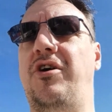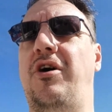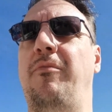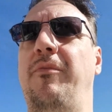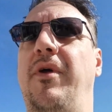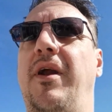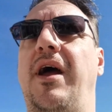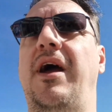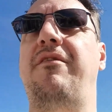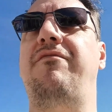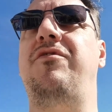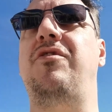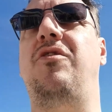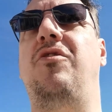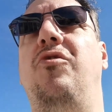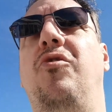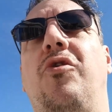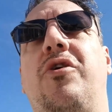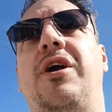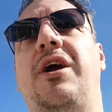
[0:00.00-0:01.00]
I'm going to have to
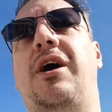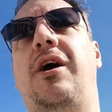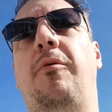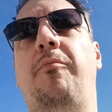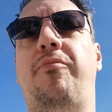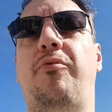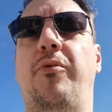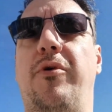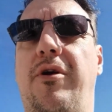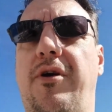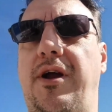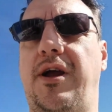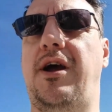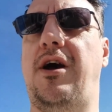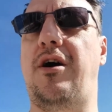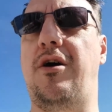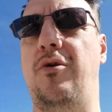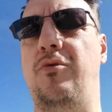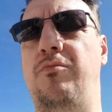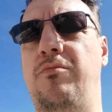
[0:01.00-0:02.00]
look it up when I get
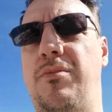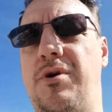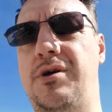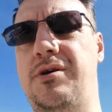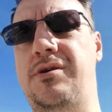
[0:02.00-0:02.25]
home